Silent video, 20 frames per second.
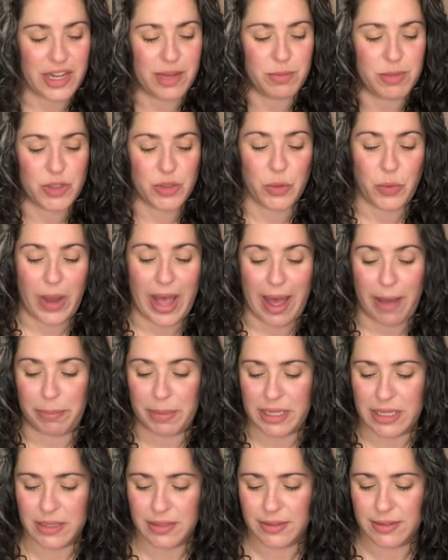I'm so
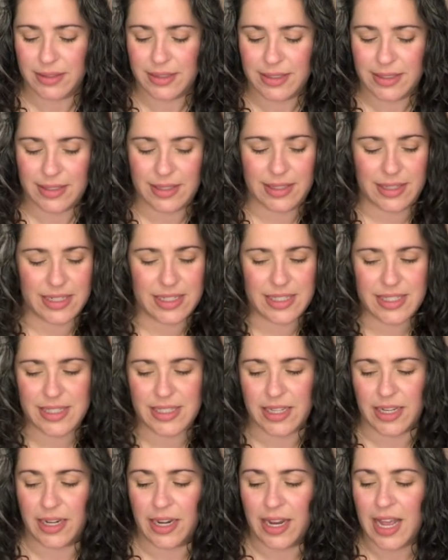happy that it's
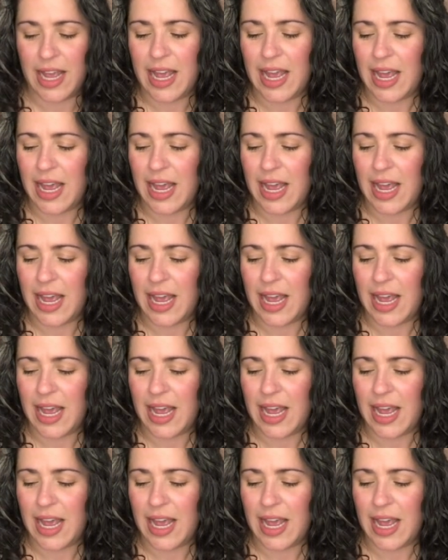done.